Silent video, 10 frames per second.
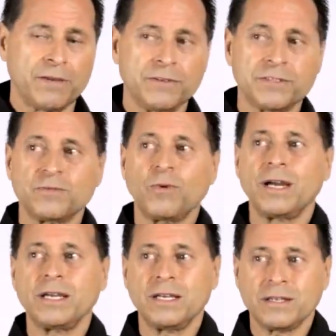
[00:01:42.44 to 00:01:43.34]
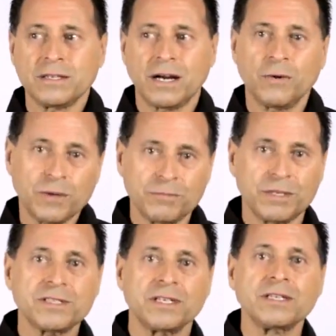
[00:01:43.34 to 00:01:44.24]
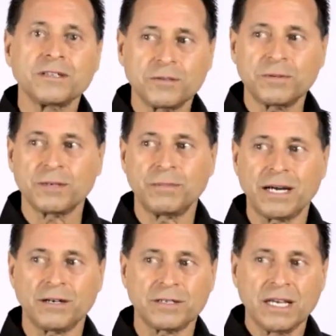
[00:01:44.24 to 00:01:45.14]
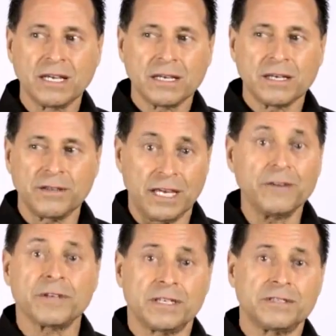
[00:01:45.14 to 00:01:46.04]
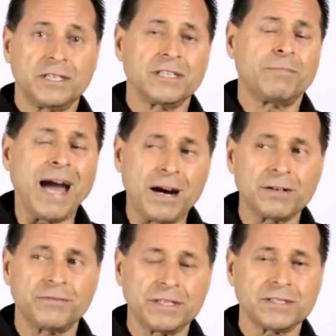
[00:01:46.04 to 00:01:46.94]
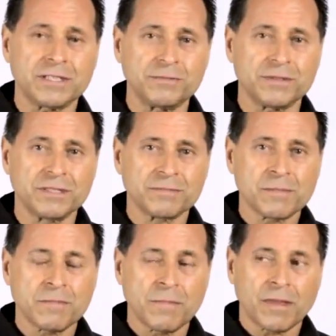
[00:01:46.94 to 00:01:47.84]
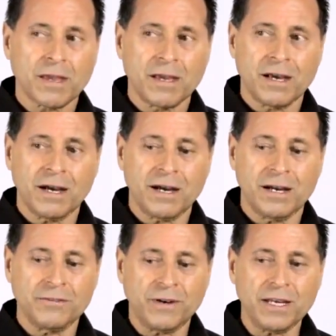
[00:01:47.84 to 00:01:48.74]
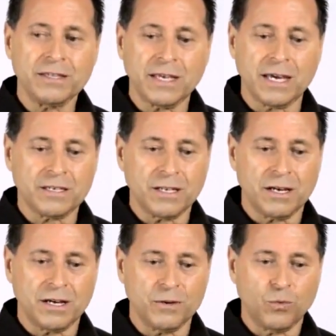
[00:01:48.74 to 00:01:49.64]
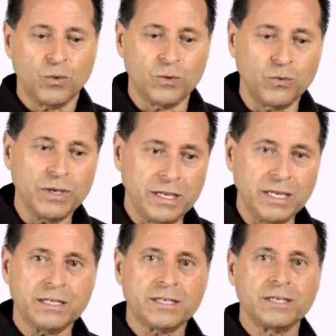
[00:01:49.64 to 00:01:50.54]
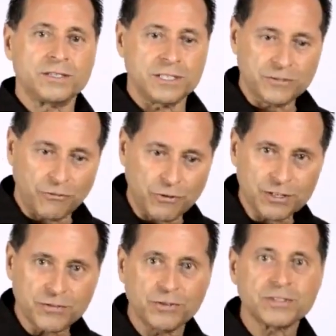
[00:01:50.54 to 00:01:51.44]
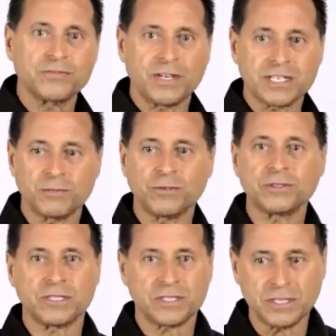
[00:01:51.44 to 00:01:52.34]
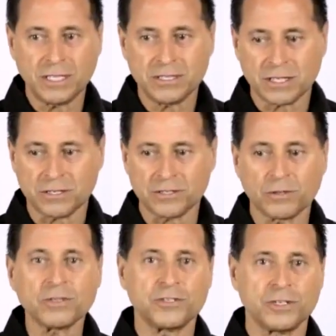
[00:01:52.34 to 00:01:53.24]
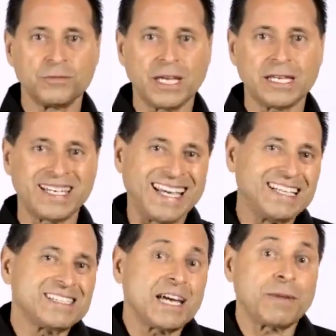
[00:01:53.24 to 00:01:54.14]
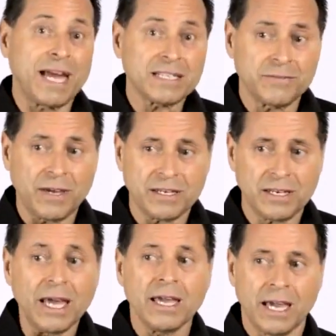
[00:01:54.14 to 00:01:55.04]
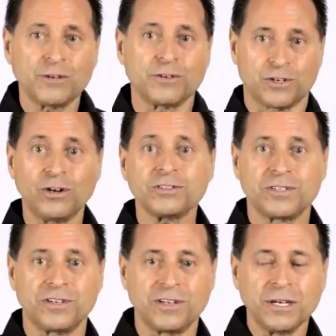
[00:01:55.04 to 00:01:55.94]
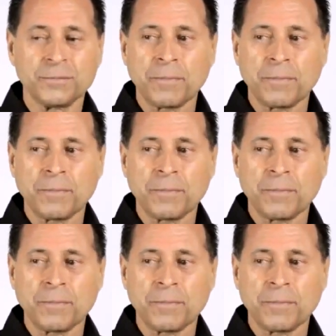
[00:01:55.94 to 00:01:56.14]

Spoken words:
And this is why I want to mention a little bit about the efficacy and the power of enzymes. I find that when we eat just fresh fruits and vegetables and seeds that are soaked in germinated, enzyme activated, and or cultured,